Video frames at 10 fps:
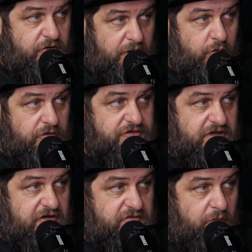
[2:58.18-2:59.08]
will
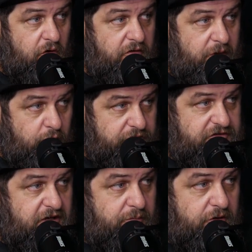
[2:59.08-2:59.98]
stay small. They will
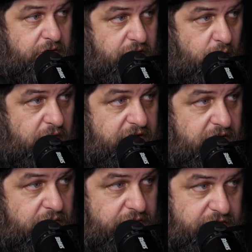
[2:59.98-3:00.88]
stay below your
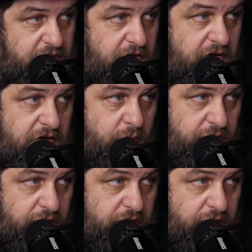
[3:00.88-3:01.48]
windows. They will